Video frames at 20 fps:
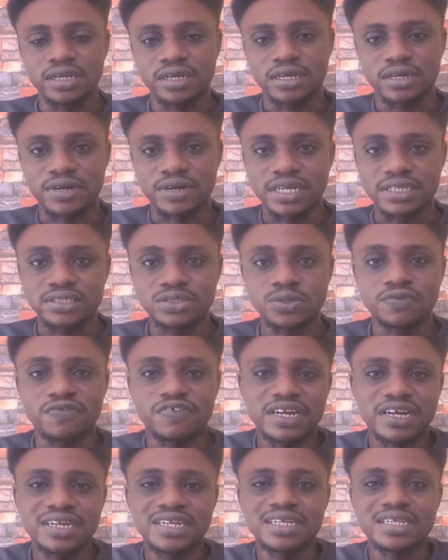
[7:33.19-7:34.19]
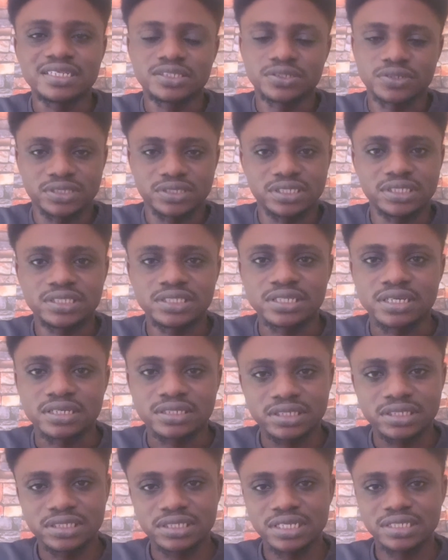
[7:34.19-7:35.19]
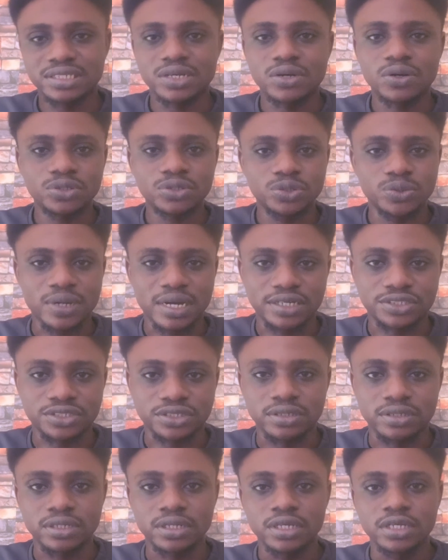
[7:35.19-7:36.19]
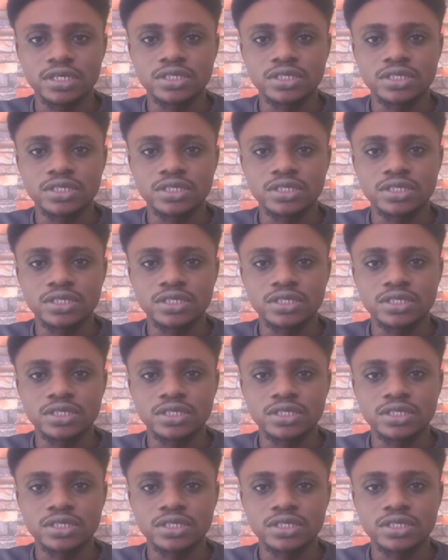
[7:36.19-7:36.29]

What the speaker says: All right. So finally, is your city. City is a call to action.